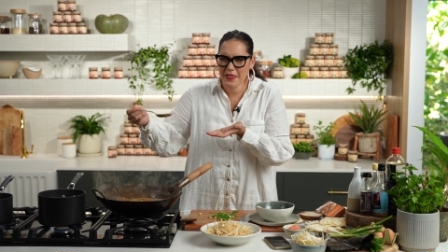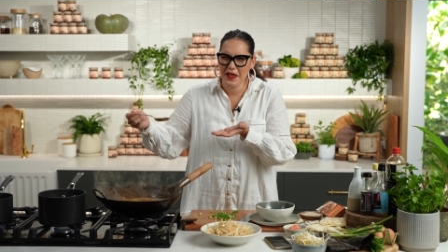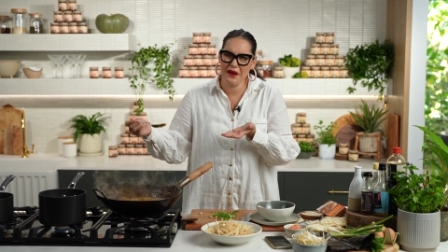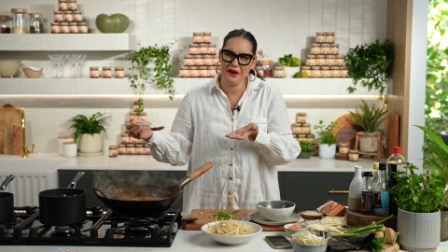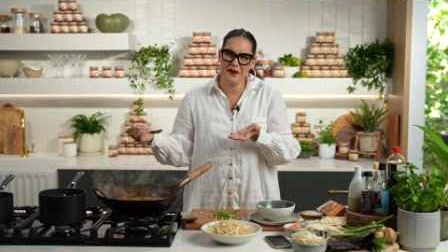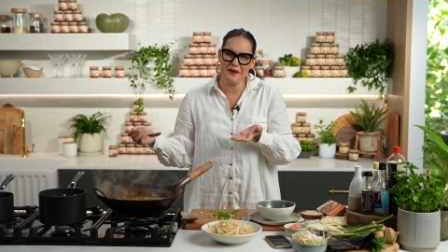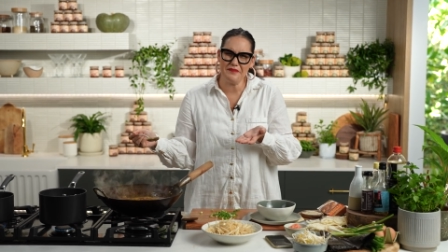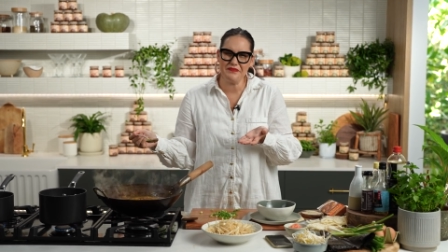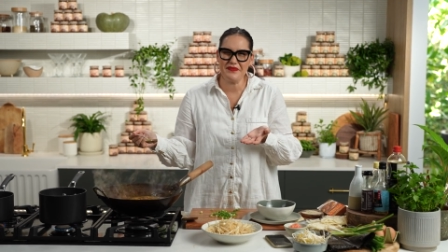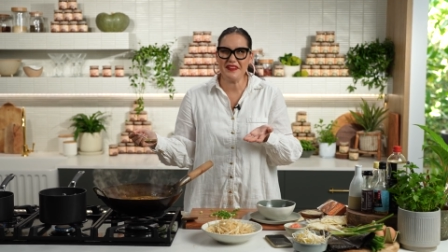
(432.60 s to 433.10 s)

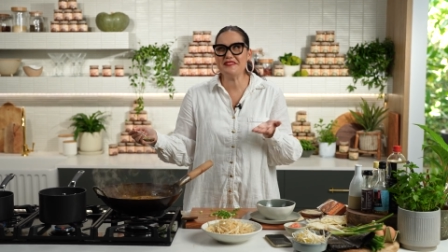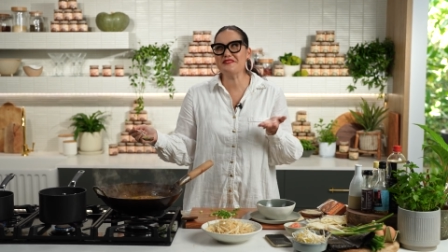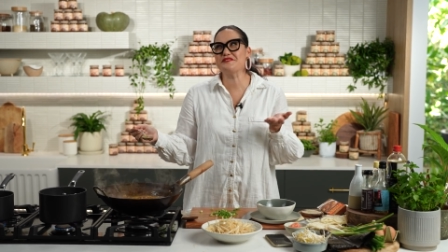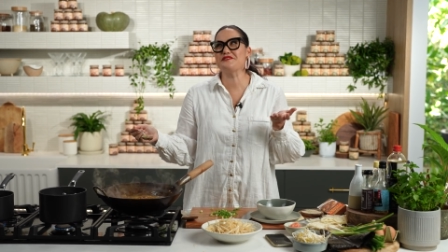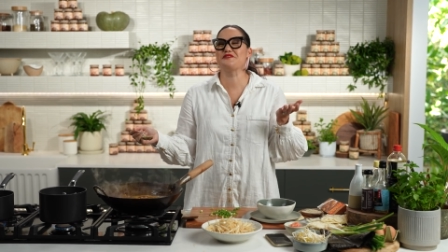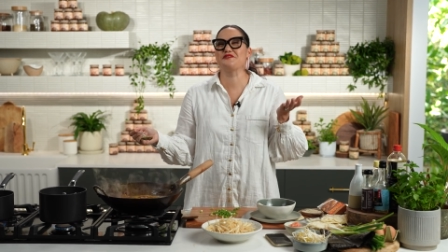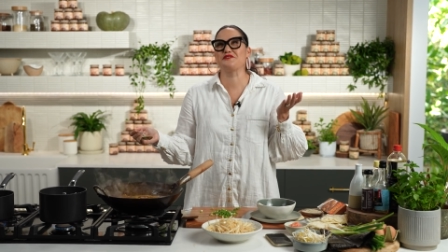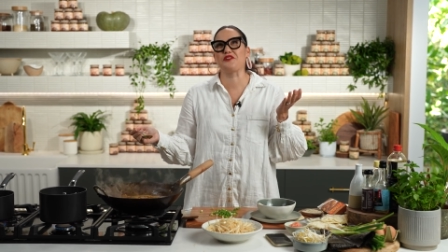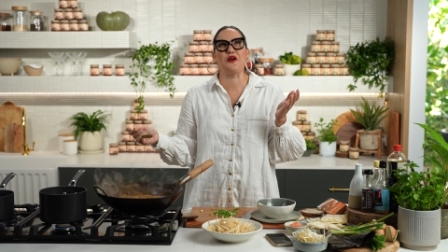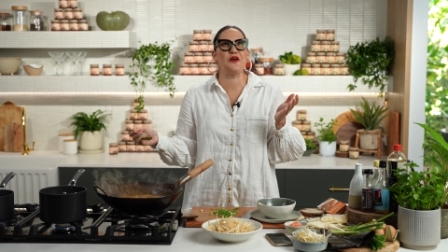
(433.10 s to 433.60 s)
Oh, that's
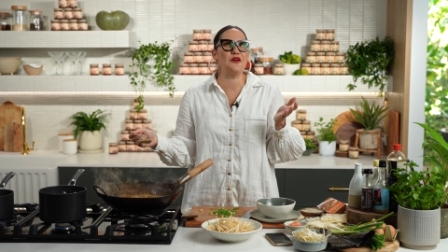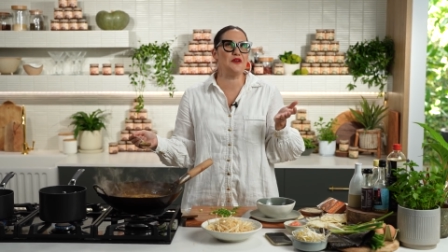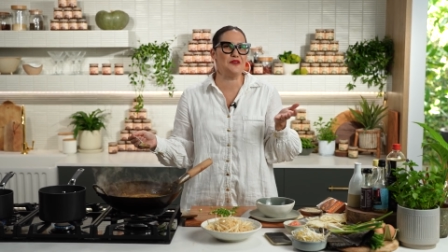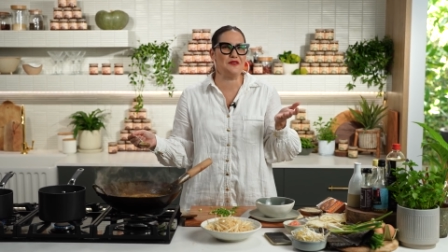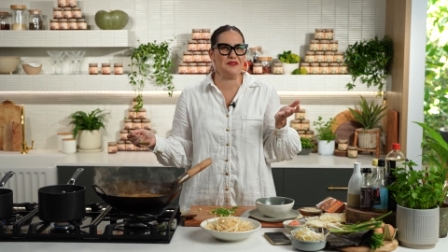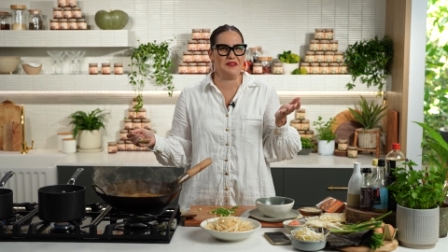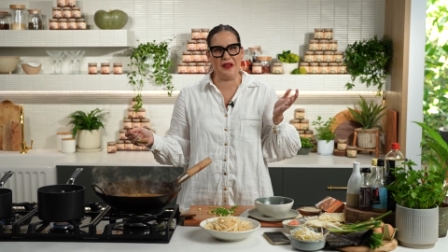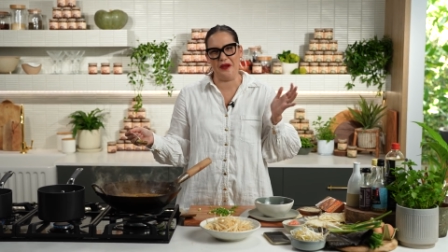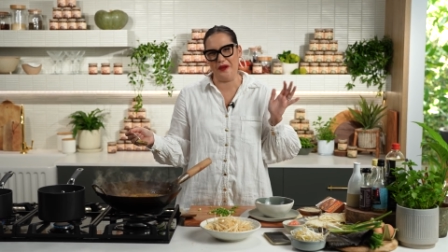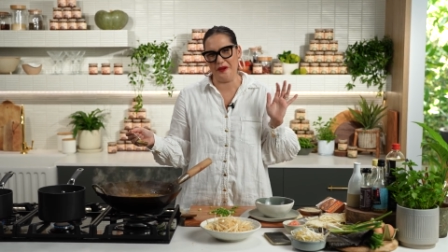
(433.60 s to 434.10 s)
so
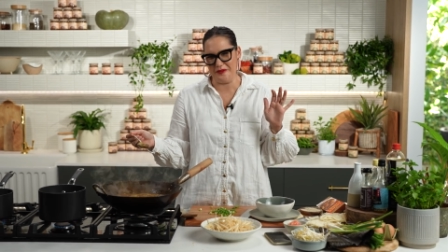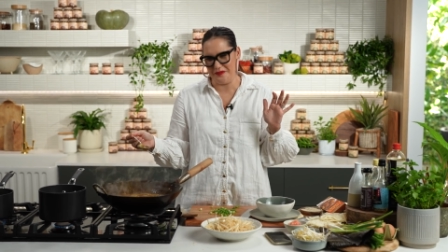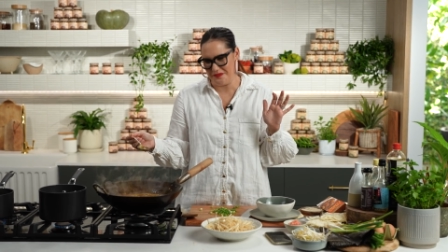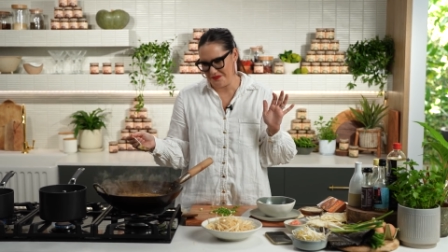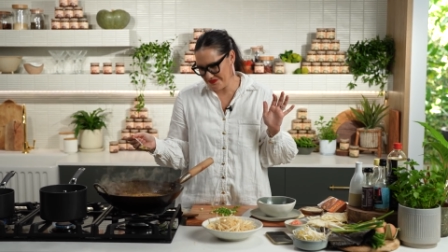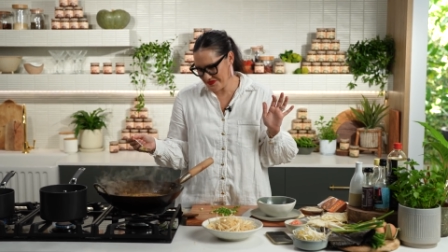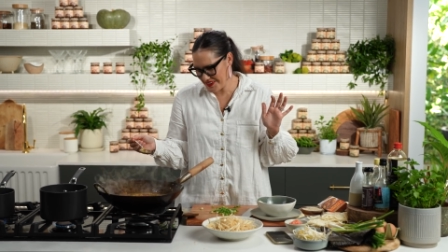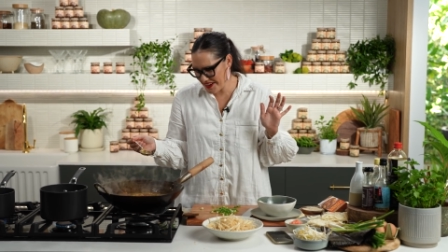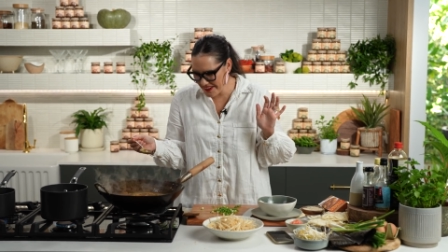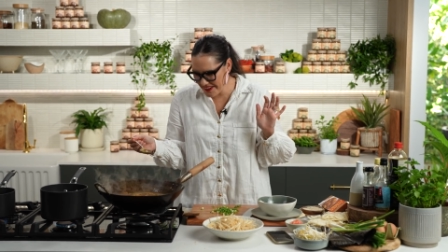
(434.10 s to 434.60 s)
yum.